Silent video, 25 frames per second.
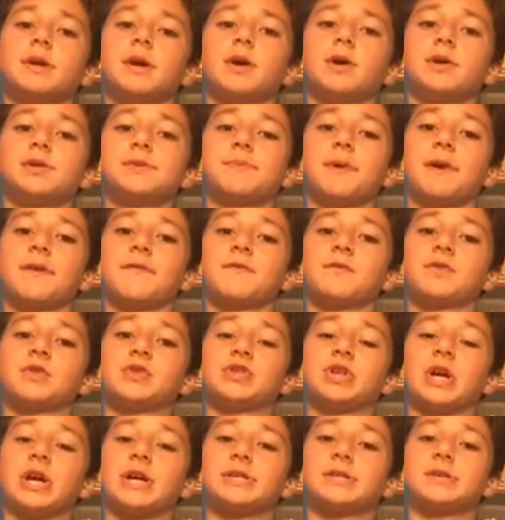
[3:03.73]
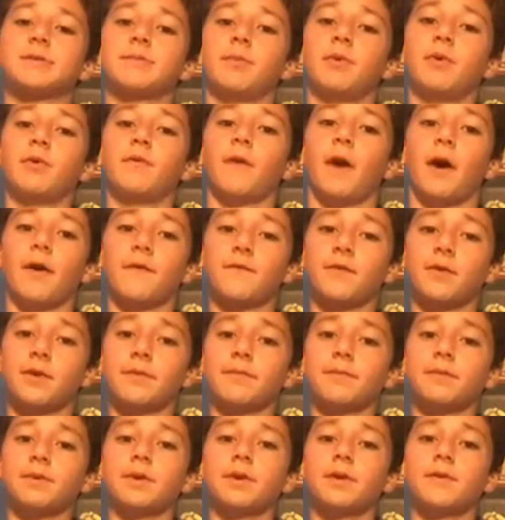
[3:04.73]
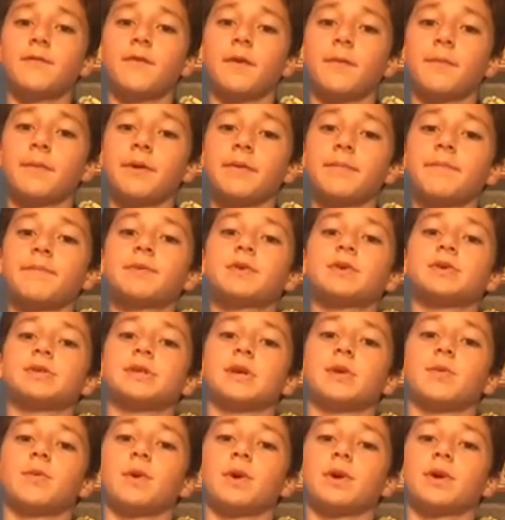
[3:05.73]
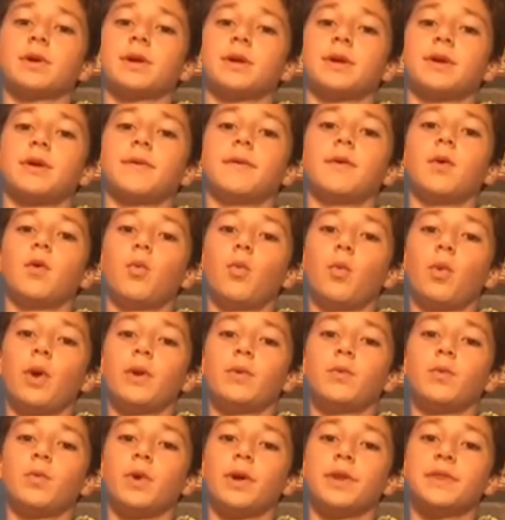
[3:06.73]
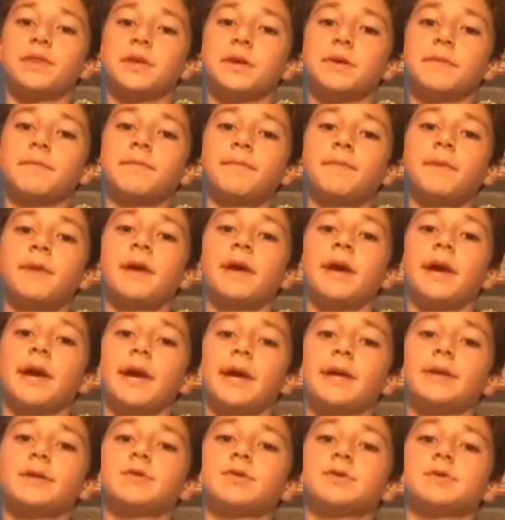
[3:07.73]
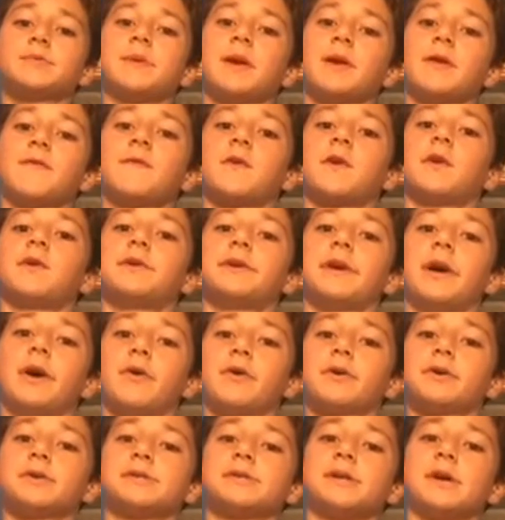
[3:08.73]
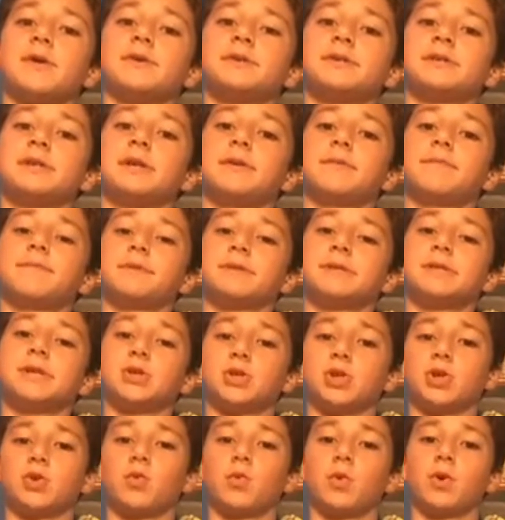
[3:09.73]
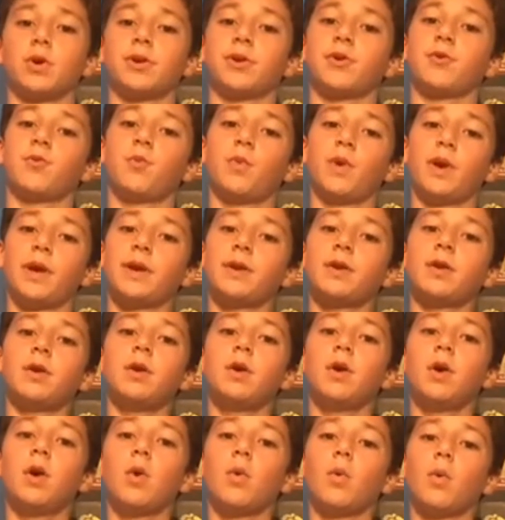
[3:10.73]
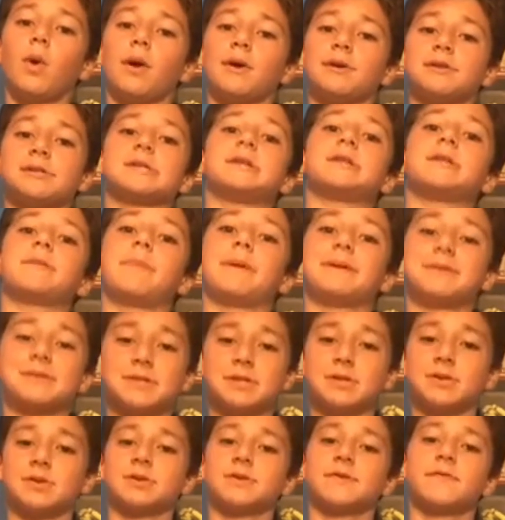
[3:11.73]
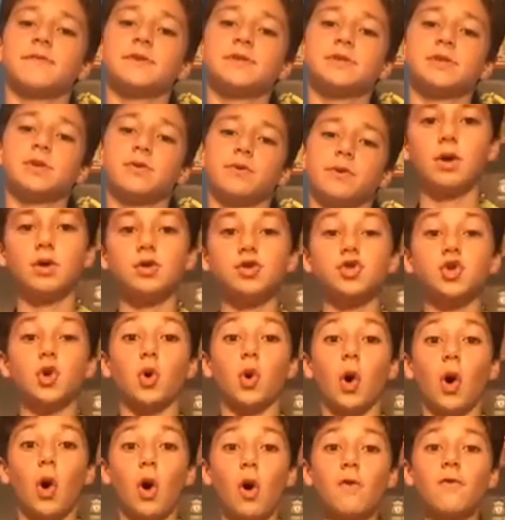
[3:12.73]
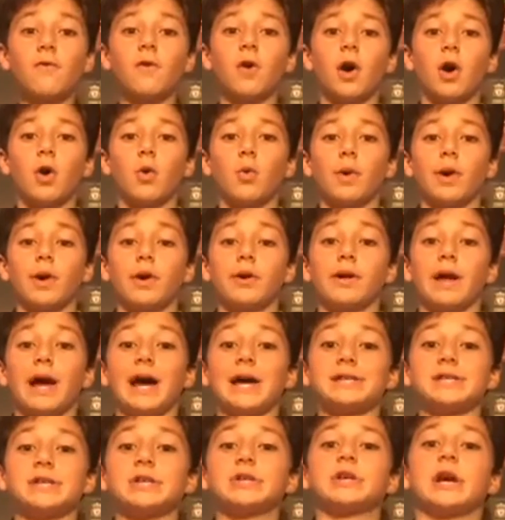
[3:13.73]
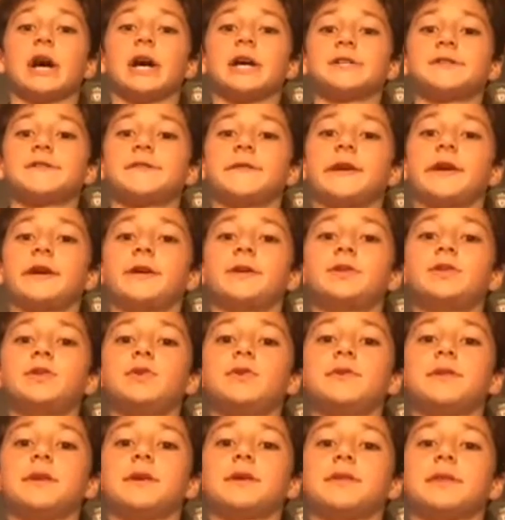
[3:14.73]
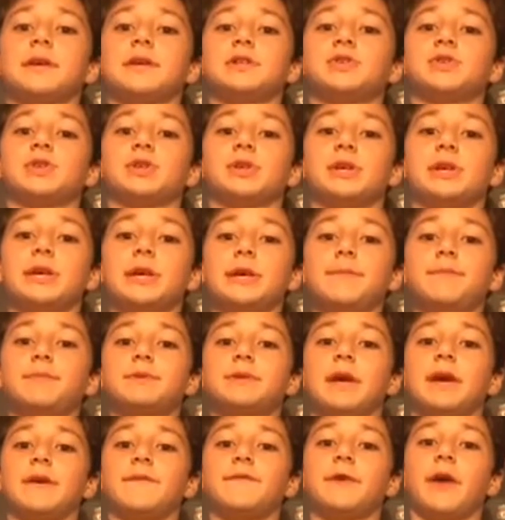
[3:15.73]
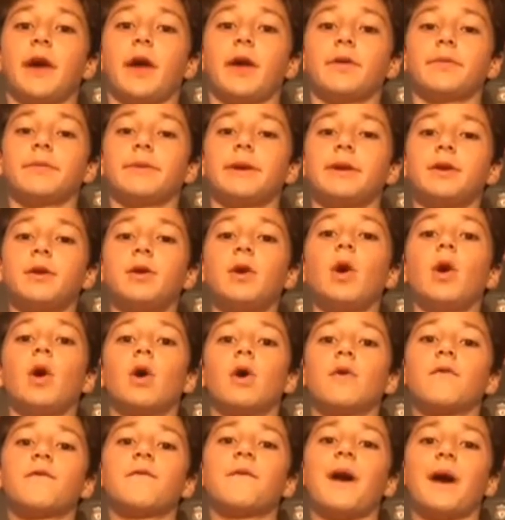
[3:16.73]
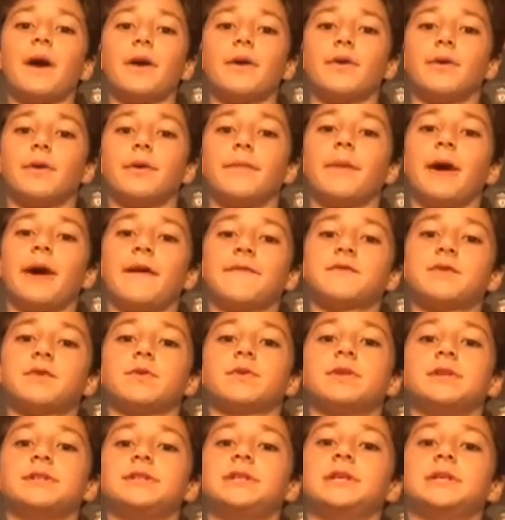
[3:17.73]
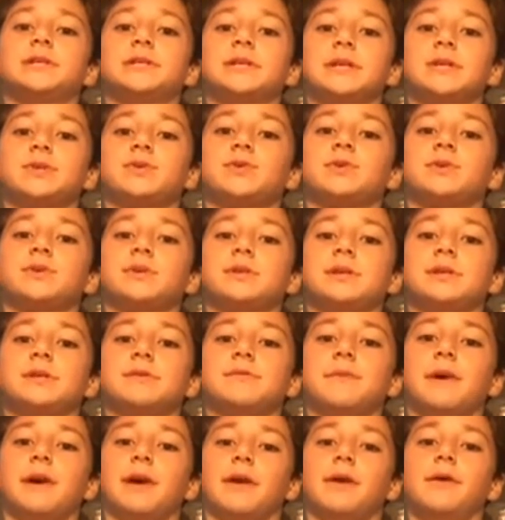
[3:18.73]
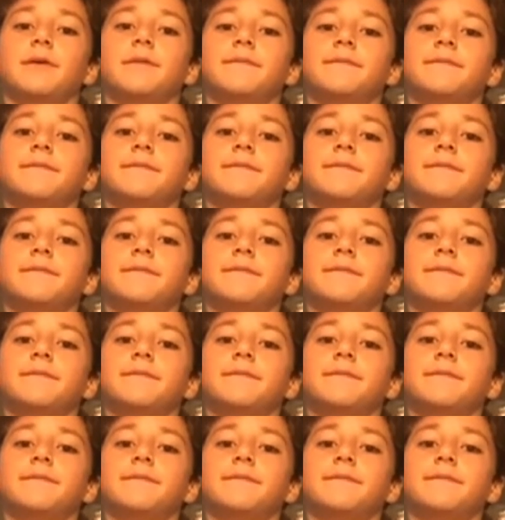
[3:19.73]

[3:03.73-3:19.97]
It was better for the Giants to move on from him because they weren't going to win with him. And it was better for Odell because now he's in a position where he can win while he's in the best years of his career. So overall, Will, as a Giants fan, do you think they should keep Dave Gettleman or fire him after the decisions he's made?